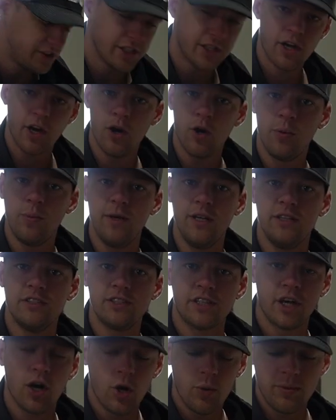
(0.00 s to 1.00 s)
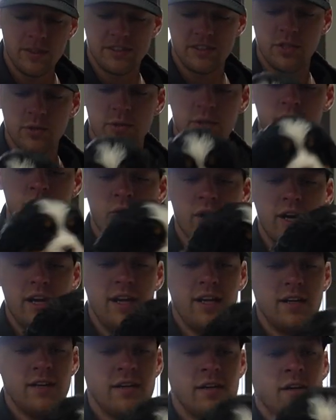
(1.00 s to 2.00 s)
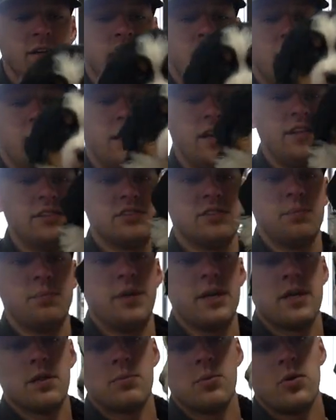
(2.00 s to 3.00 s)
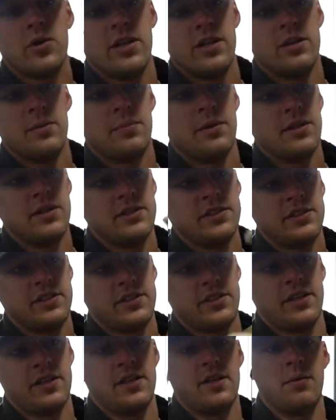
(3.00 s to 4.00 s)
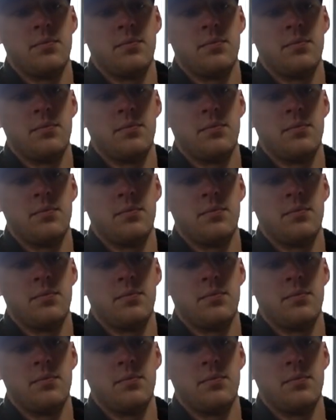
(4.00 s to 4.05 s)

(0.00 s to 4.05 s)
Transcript: Jacoby. Jacoby's doing great. He's the bigger boy of the bunch.